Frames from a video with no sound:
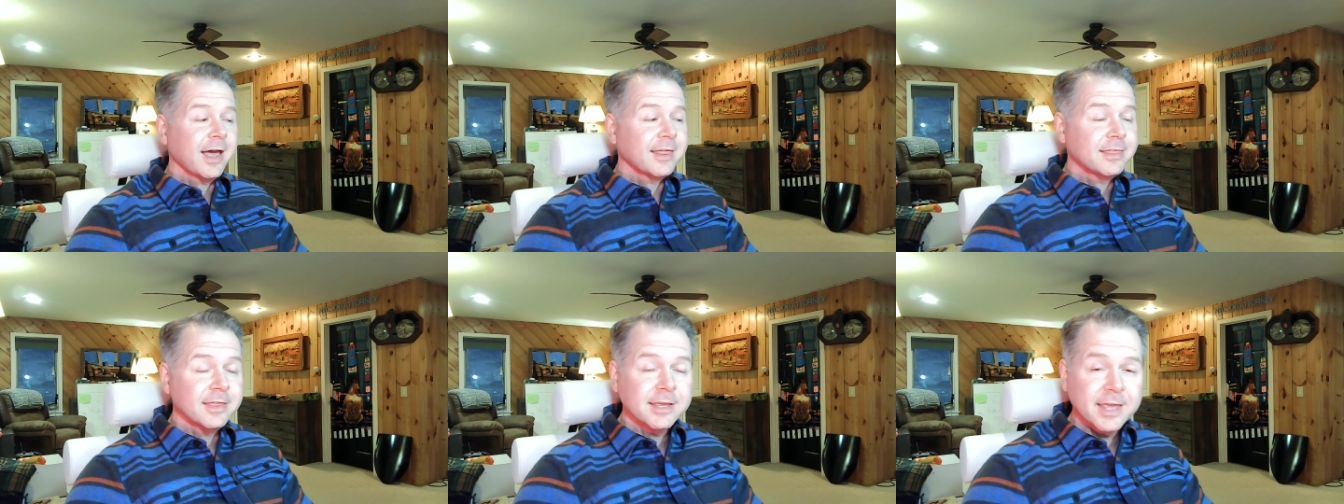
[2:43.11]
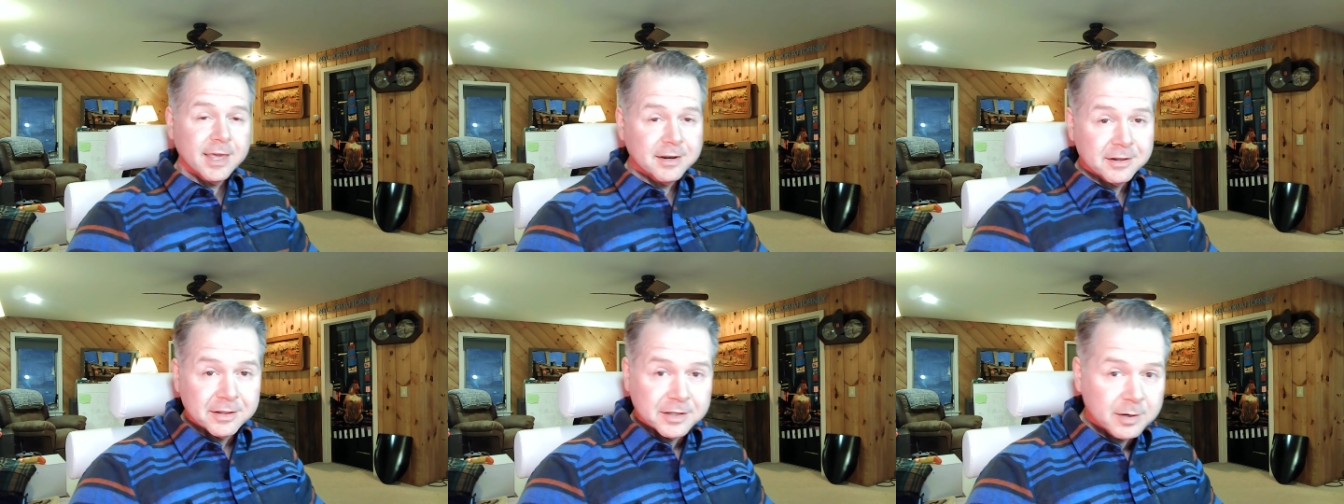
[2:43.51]
think,
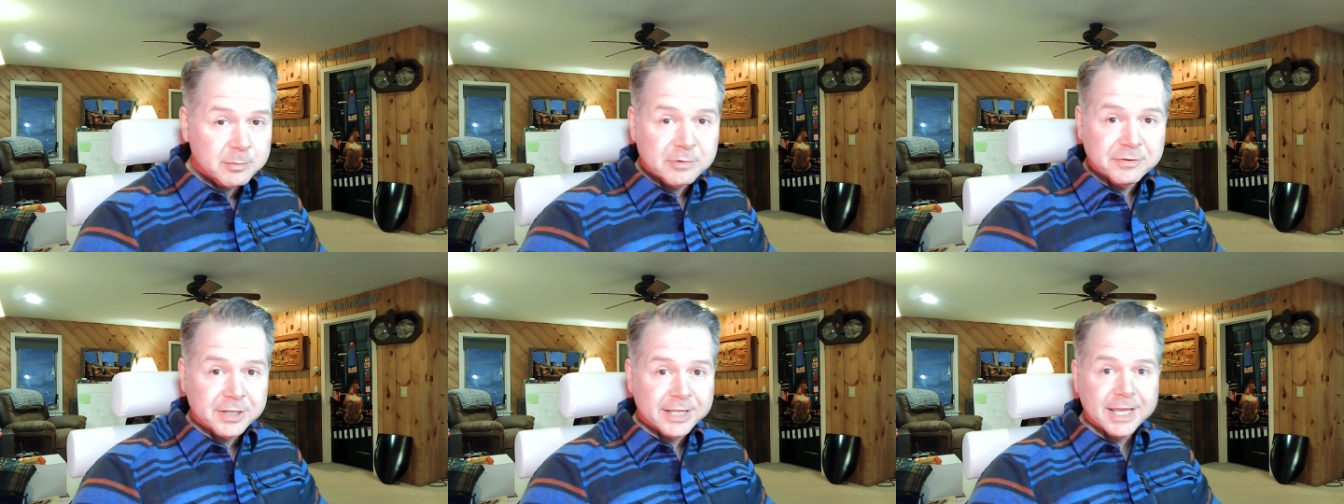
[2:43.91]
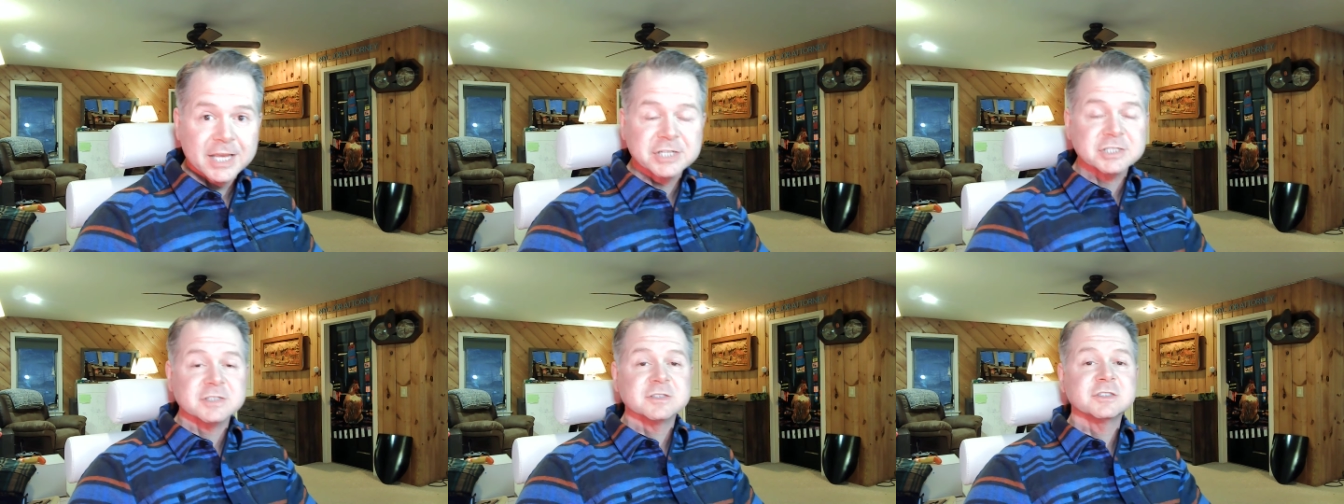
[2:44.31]
handled a number of
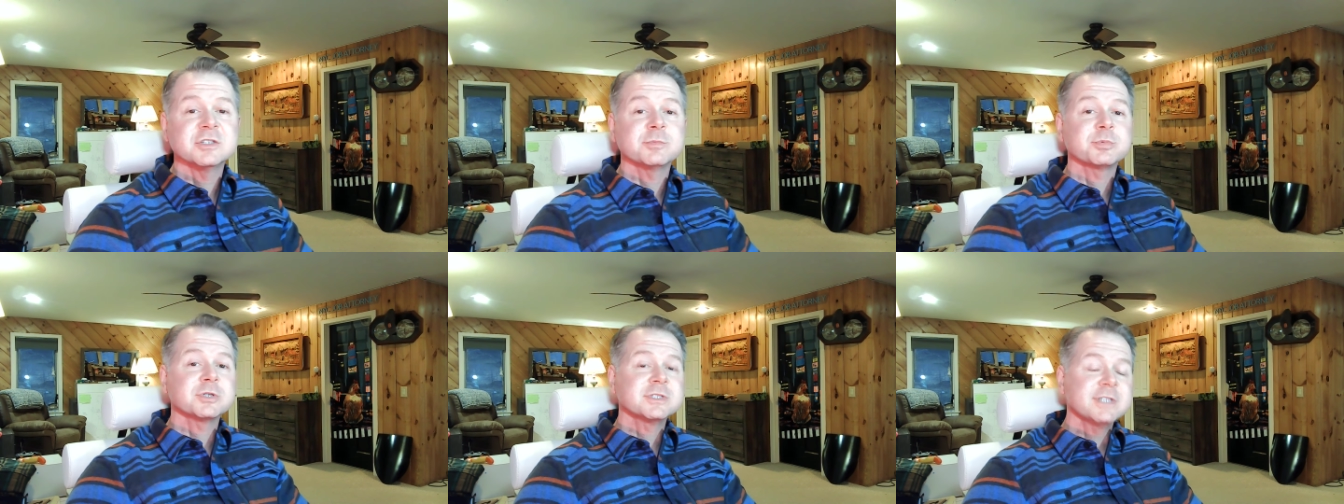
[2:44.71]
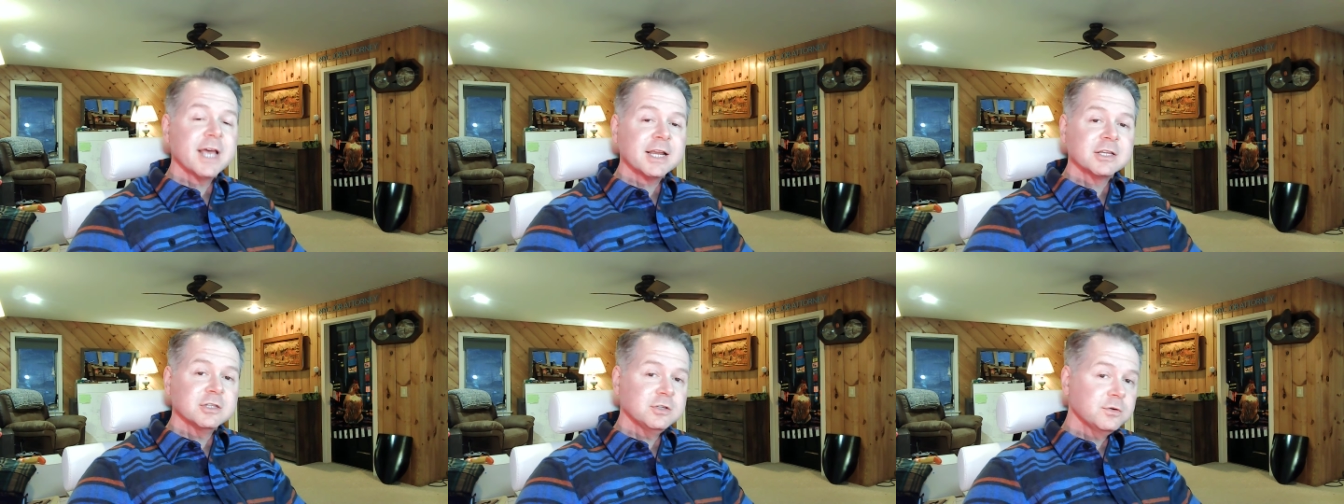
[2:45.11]
litigations to
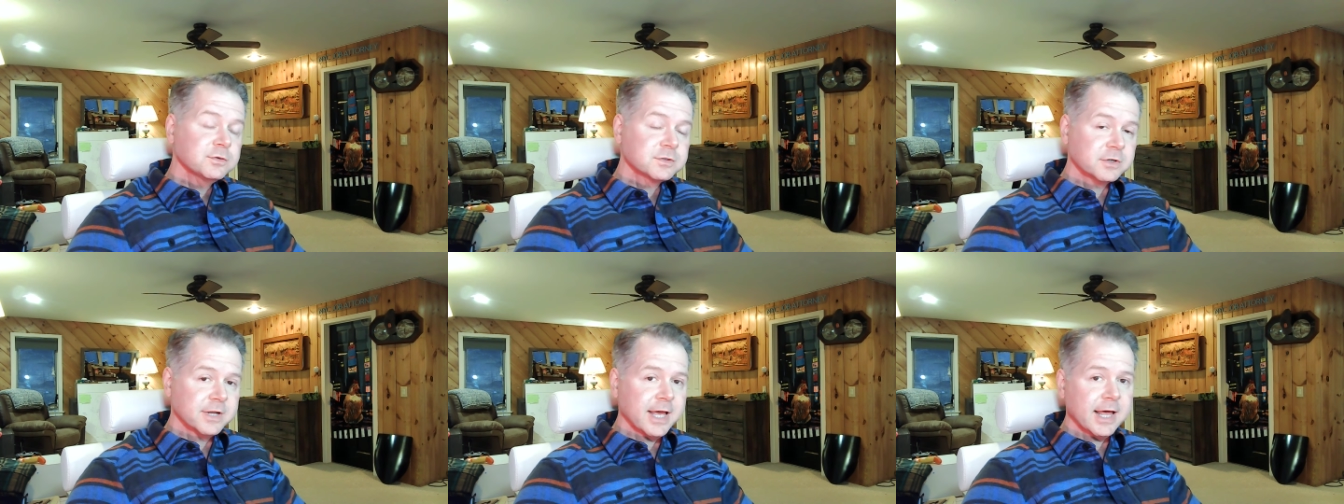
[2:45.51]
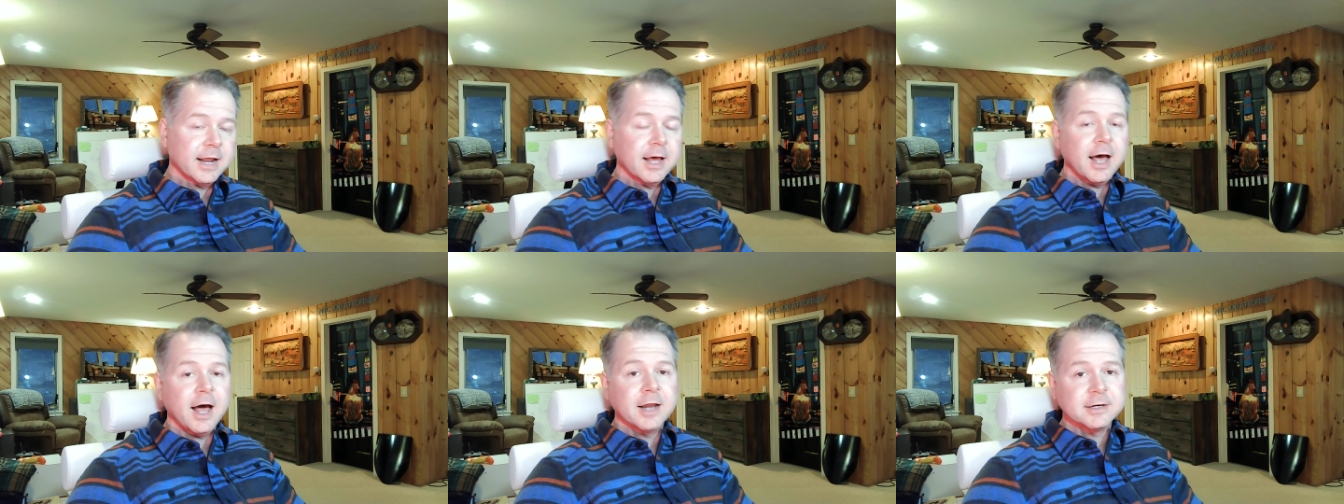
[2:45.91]
protect user
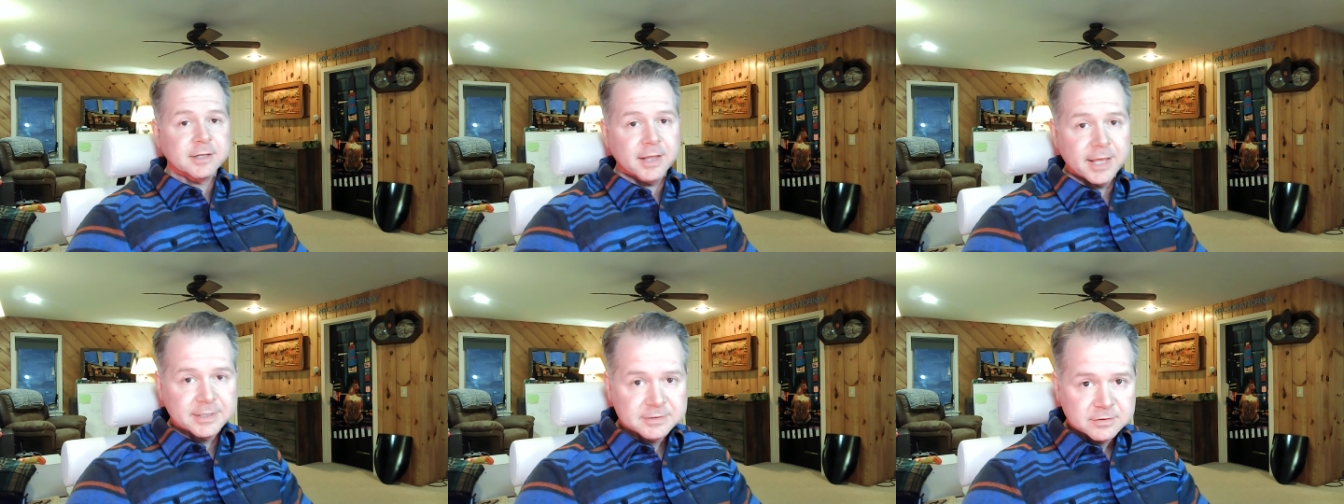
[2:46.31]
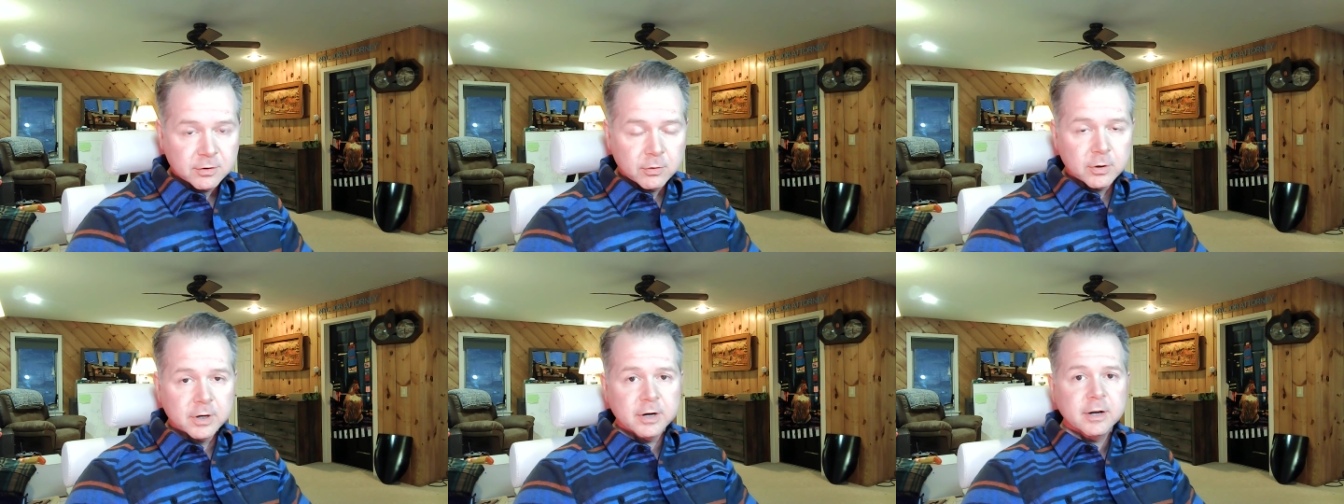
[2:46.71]
data on
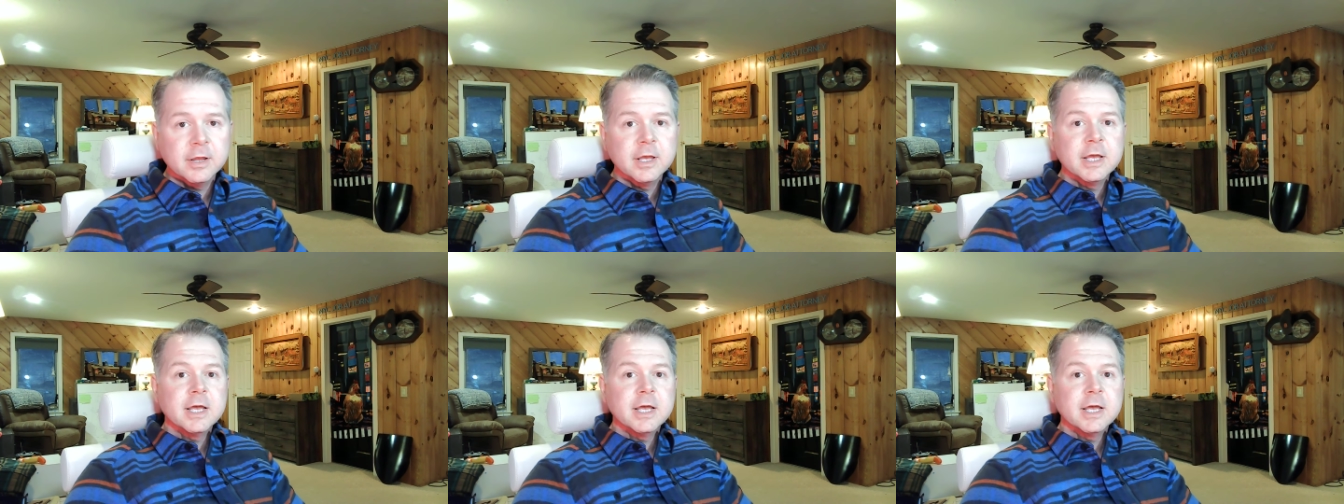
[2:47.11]
Glassdoor